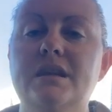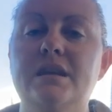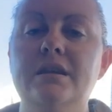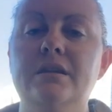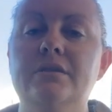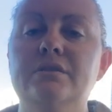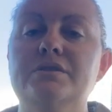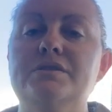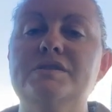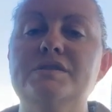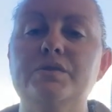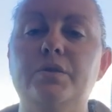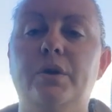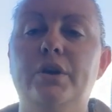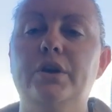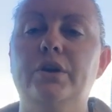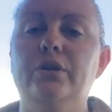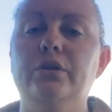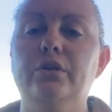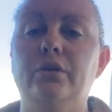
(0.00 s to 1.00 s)
digging the
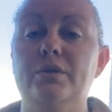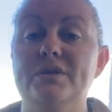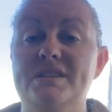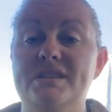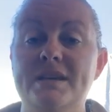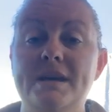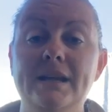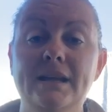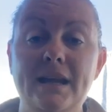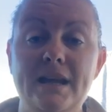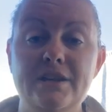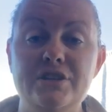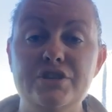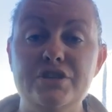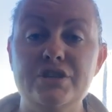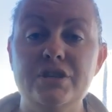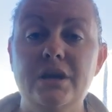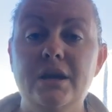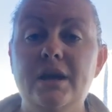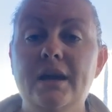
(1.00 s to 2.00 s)
soil or
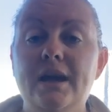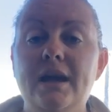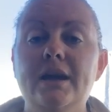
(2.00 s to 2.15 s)
tillage